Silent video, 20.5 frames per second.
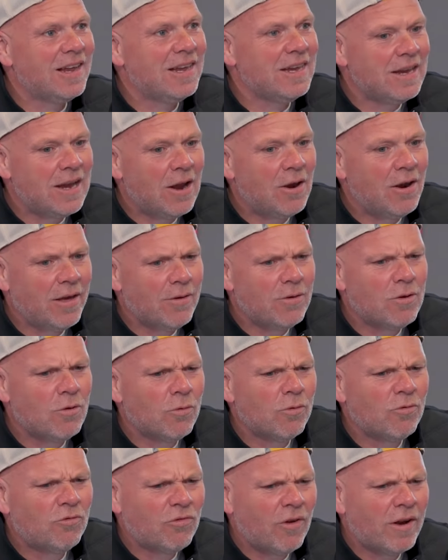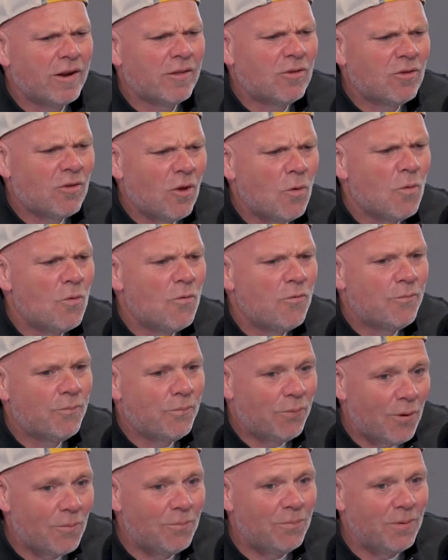You know, like you're always trying to solve
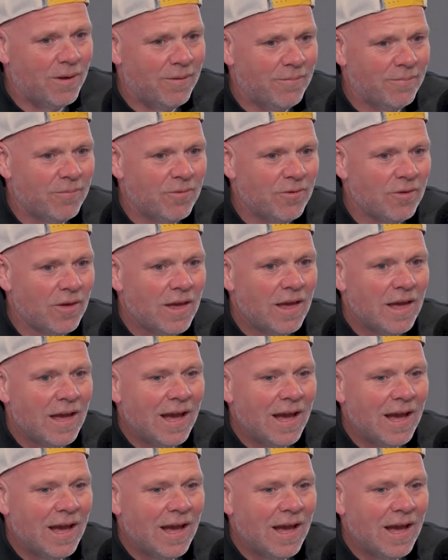problems.